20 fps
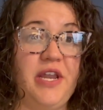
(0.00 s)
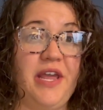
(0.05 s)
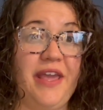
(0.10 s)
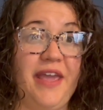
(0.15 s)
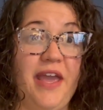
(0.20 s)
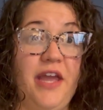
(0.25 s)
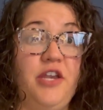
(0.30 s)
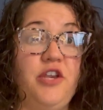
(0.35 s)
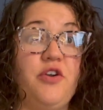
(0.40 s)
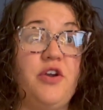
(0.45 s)

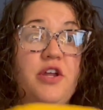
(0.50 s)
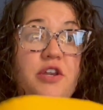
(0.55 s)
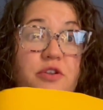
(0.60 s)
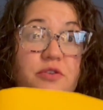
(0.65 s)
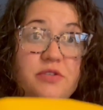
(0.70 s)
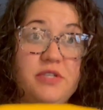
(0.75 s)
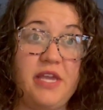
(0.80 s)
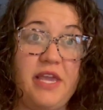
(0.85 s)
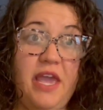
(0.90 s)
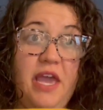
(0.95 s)
Again, you can
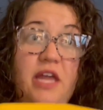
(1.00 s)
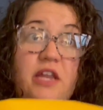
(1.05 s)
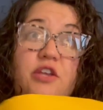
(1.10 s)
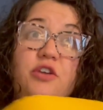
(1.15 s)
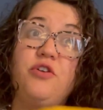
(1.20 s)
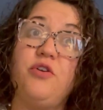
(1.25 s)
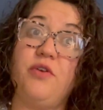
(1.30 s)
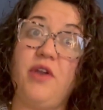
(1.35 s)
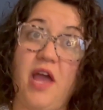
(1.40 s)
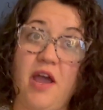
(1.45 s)
use a kit,
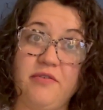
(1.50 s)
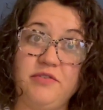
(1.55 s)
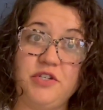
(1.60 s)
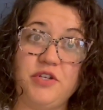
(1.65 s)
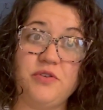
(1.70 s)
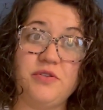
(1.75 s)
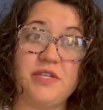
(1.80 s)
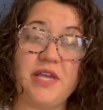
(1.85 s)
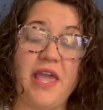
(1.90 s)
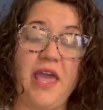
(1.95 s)
you don't have to
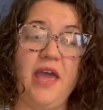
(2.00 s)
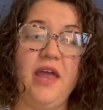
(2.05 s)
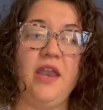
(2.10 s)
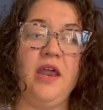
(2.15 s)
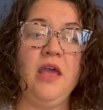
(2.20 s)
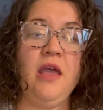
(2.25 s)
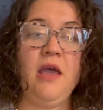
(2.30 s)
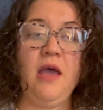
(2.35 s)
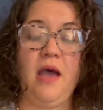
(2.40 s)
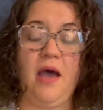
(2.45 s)
use a kit,
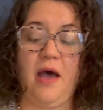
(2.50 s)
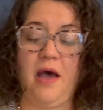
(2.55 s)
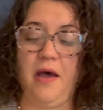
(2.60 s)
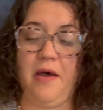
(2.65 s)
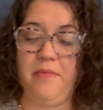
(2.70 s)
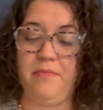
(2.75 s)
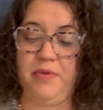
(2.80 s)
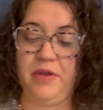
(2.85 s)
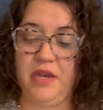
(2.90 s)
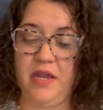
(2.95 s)

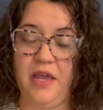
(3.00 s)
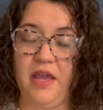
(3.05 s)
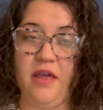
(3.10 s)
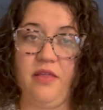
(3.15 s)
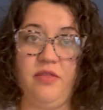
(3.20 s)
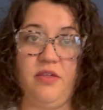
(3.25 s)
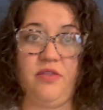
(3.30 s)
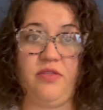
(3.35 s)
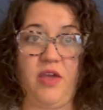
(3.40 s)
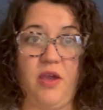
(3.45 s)
but
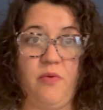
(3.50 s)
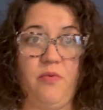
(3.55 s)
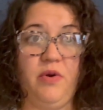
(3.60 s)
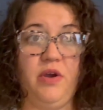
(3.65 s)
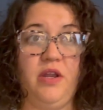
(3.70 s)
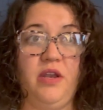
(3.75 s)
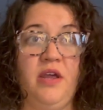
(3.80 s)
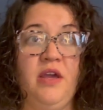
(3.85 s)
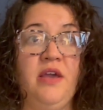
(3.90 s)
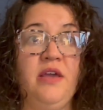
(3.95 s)
again, that they
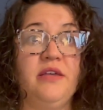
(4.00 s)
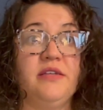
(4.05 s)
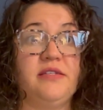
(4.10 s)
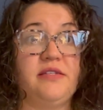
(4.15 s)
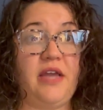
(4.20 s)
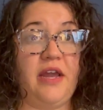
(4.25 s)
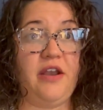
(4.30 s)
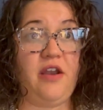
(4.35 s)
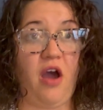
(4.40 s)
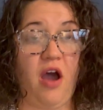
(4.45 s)
would
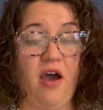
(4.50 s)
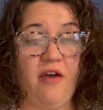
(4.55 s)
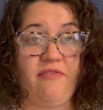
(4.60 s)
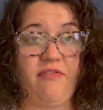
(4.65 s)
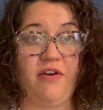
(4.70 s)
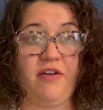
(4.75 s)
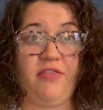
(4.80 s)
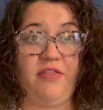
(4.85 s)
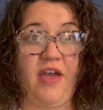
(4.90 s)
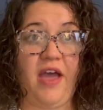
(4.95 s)
sign off
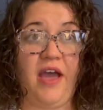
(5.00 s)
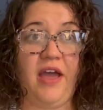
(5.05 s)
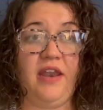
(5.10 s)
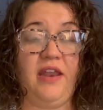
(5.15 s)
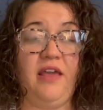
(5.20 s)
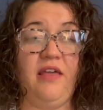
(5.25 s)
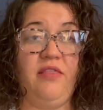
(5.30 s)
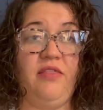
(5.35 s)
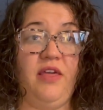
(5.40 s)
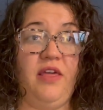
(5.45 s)
on that,
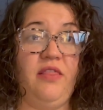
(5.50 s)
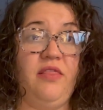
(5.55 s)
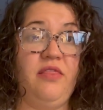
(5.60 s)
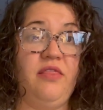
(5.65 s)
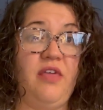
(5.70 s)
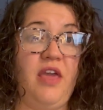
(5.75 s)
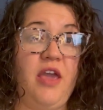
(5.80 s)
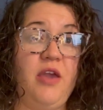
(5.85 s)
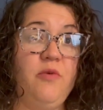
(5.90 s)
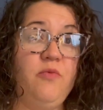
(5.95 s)
and then
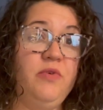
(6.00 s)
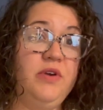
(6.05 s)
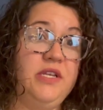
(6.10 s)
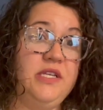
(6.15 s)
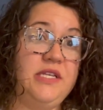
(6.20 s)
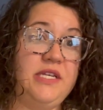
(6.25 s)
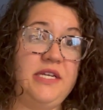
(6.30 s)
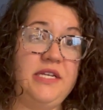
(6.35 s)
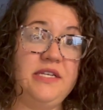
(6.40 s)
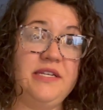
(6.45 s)
they would
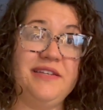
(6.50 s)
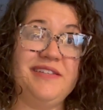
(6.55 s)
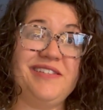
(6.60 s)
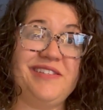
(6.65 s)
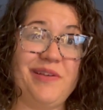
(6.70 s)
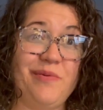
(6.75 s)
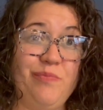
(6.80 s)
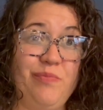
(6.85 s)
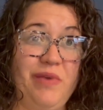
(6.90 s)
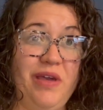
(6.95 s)
need to
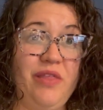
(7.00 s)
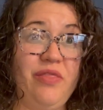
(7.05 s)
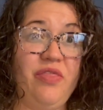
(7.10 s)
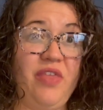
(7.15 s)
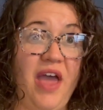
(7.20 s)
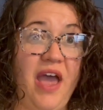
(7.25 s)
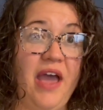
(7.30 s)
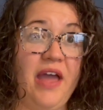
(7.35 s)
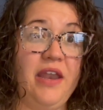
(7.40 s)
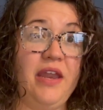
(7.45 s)
submit
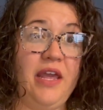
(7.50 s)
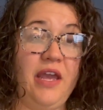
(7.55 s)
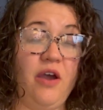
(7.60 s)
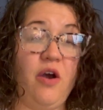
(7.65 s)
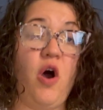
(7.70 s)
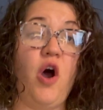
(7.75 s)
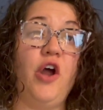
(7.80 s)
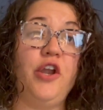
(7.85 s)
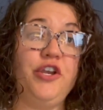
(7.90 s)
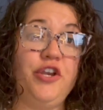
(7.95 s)
that
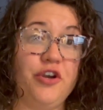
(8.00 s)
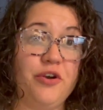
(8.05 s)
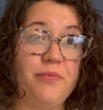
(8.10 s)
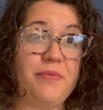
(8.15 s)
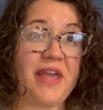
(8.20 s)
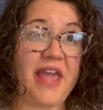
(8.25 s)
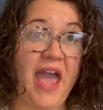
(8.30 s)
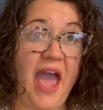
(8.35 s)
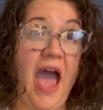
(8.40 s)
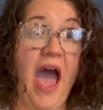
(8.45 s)
on your
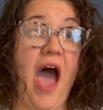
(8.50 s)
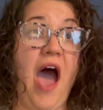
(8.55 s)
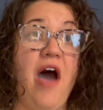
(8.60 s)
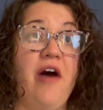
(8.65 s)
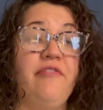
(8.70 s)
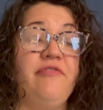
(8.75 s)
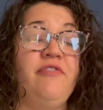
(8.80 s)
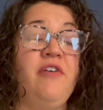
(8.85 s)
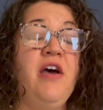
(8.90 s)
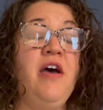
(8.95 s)

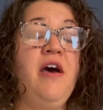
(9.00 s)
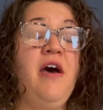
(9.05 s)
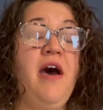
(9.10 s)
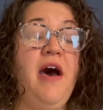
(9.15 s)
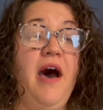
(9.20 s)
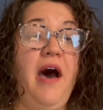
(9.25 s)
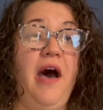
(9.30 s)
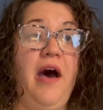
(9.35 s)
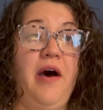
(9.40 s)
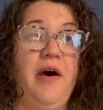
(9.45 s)
behalf,
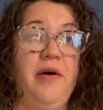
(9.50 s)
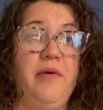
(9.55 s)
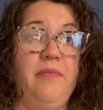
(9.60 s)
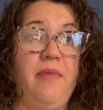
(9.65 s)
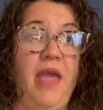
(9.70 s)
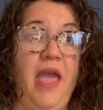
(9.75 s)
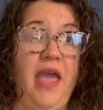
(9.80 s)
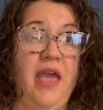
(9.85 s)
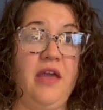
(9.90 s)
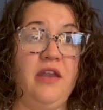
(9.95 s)

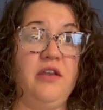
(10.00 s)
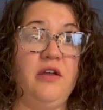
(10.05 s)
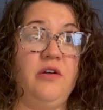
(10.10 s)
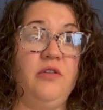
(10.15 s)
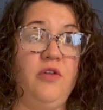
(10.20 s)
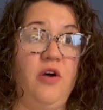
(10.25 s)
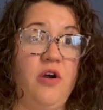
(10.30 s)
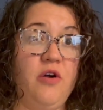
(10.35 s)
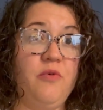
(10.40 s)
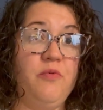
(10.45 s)
and
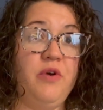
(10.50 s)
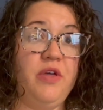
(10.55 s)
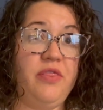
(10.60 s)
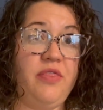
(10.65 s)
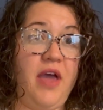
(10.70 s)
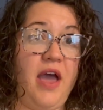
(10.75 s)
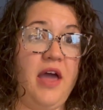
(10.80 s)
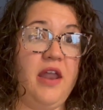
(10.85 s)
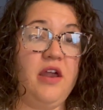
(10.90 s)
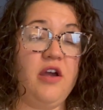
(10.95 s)
along with
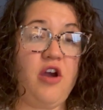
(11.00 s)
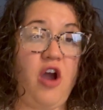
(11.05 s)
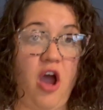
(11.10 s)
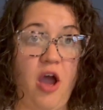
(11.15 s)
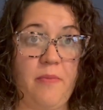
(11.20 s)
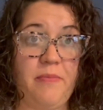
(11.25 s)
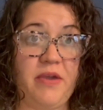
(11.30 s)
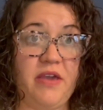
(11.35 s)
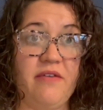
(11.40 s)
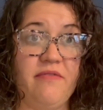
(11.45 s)
that, a
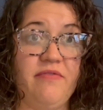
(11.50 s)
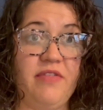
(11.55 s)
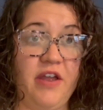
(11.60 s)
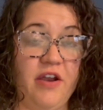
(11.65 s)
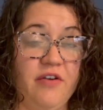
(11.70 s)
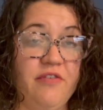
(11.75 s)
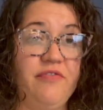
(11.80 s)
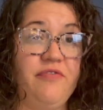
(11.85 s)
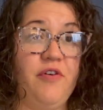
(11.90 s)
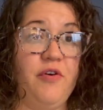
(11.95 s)
copy of
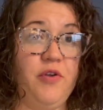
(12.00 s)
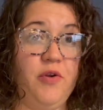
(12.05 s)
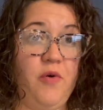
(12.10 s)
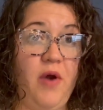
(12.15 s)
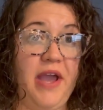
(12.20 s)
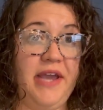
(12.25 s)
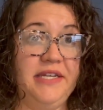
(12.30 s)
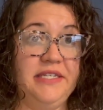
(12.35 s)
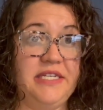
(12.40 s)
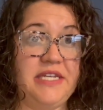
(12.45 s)
their photo
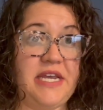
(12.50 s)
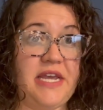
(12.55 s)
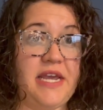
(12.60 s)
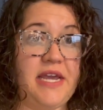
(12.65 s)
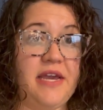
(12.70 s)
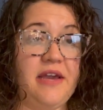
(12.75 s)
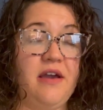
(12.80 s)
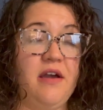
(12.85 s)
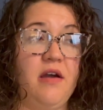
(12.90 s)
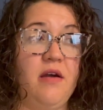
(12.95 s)

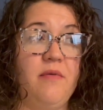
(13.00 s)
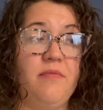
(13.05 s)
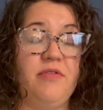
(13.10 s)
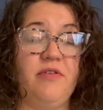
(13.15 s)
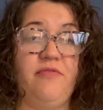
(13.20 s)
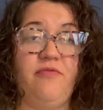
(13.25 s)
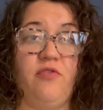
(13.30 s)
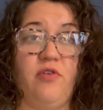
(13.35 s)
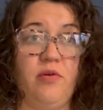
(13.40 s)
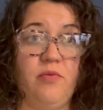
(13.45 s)
ID.
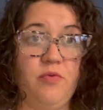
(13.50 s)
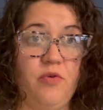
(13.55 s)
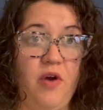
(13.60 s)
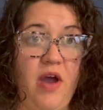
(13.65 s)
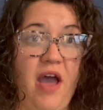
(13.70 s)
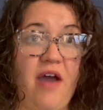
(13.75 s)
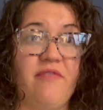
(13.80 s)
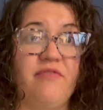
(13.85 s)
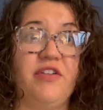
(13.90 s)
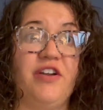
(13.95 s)
The form will
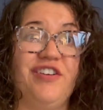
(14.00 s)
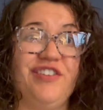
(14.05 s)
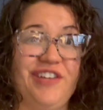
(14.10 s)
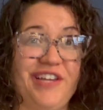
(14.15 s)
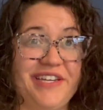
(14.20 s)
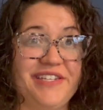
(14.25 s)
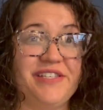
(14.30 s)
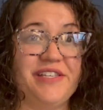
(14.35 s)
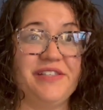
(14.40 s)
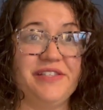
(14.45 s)
have their
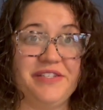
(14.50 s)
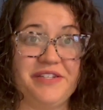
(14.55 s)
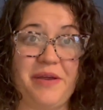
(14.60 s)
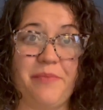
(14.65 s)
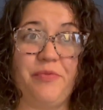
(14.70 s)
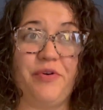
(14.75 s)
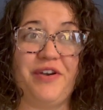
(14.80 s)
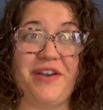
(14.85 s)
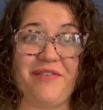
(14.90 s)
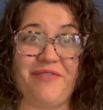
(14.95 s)
license
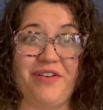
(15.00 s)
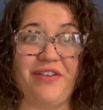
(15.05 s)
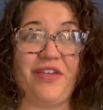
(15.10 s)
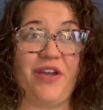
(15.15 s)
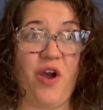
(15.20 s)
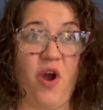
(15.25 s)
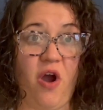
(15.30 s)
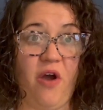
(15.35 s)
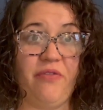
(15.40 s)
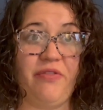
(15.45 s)
number and
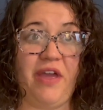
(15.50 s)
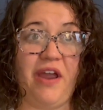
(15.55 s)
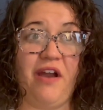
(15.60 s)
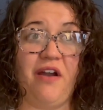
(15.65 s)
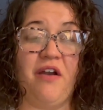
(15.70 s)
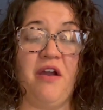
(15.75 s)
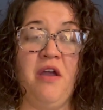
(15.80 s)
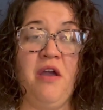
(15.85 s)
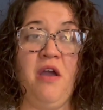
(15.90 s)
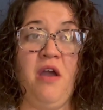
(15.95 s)
everything on
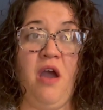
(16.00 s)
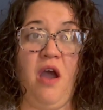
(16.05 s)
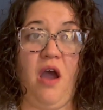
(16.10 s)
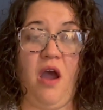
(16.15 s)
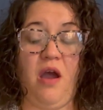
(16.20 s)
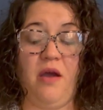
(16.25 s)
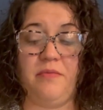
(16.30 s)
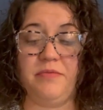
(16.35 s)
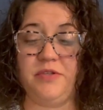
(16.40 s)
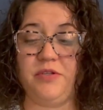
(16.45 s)
there,
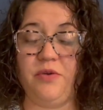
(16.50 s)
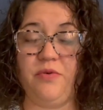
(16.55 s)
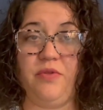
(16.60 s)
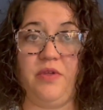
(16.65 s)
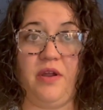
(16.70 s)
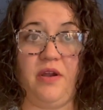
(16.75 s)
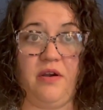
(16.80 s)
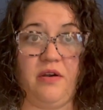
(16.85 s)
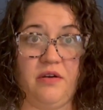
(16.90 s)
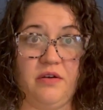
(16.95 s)
so
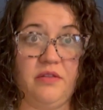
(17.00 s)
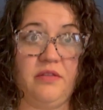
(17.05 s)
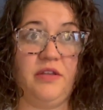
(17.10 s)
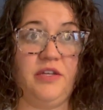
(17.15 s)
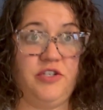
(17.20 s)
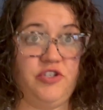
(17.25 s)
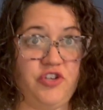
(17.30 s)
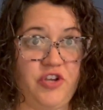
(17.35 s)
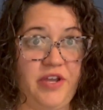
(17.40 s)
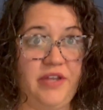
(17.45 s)
they're
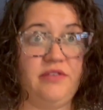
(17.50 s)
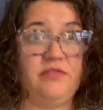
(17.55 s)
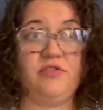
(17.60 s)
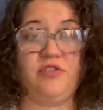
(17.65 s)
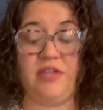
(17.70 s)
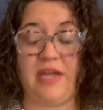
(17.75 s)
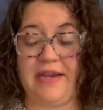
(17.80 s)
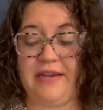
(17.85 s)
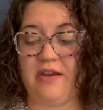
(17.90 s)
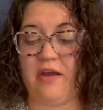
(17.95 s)
legit
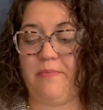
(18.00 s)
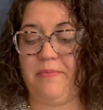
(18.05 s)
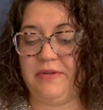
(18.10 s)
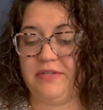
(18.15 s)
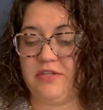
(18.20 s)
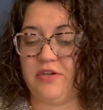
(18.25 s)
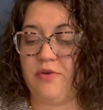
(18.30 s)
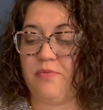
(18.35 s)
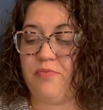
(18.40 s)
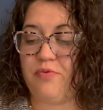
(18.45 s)
signed up
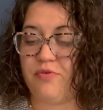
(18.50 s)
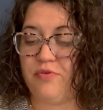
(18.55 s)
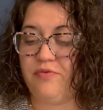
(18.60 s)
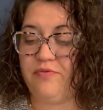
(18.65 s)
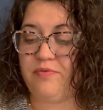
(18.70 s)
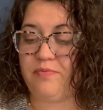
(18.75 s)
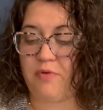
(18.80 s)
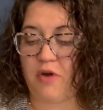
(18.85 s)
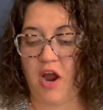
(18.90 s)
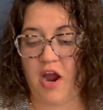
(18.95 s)
as an
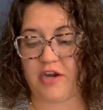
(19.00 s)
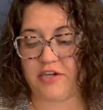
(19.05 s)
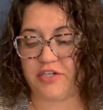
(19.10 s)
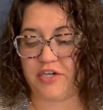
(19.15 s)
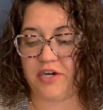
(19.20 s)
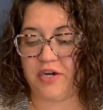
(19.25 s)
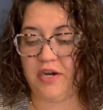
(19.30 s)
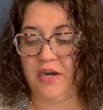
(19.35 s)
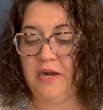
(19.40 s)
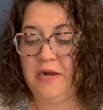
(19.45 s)
approved
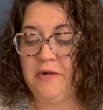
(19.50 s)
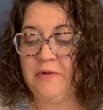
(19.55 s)
proctor.